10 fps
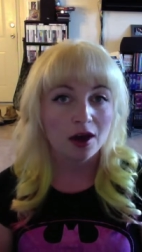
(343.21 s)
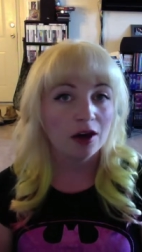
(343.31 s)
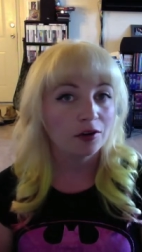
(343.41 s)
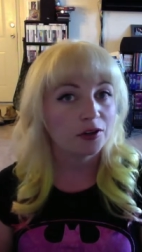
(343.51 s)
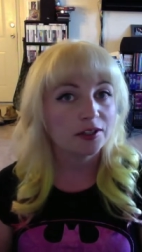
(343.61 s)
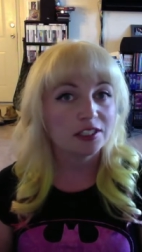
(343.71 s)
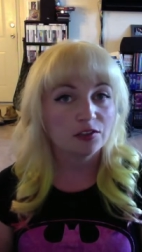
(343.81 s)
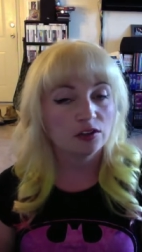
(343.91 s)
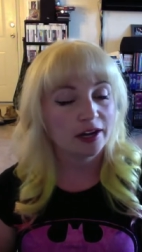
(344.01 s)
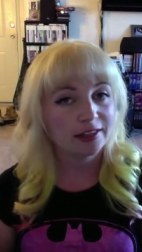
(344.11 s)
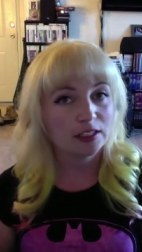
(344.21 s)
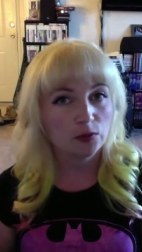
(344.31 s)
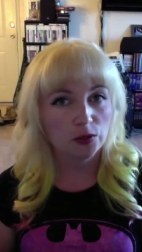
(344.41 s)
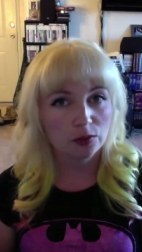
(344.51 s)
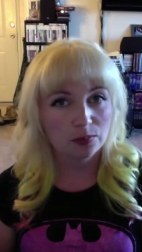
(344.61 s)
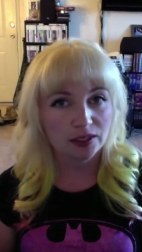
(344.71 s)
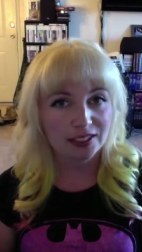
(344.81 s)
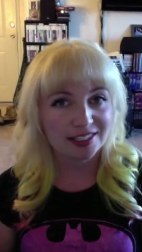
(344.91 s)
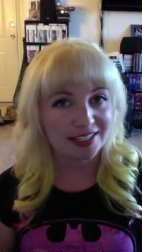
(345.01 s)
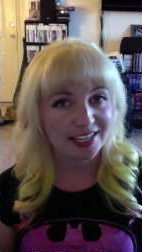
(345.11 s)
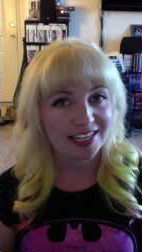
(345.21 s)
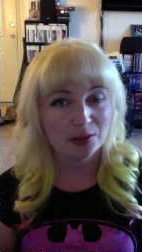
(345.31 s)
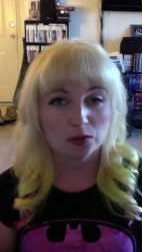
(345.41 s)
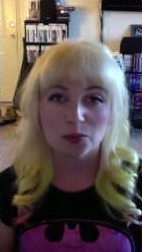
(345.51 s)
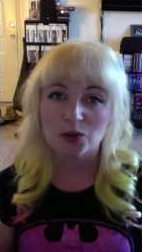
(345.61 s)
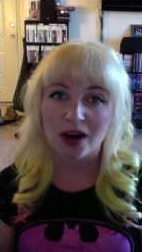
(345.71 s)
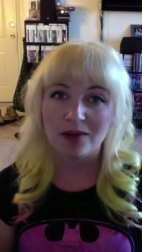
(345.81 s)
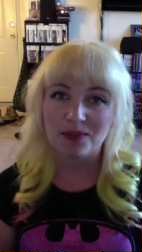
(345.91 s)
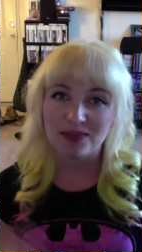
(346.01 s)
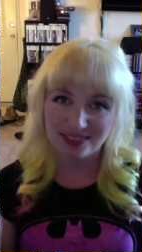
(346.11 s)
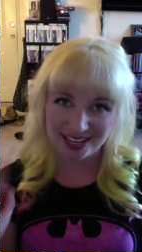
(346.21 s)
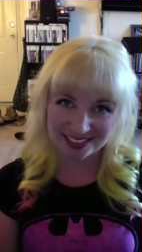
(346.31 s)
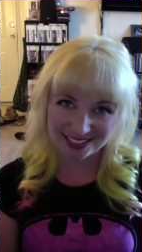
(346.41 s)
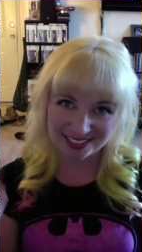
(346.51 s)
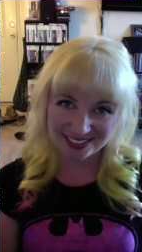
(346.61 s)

Of course, if you like this video, please like and subscribe. Thanks!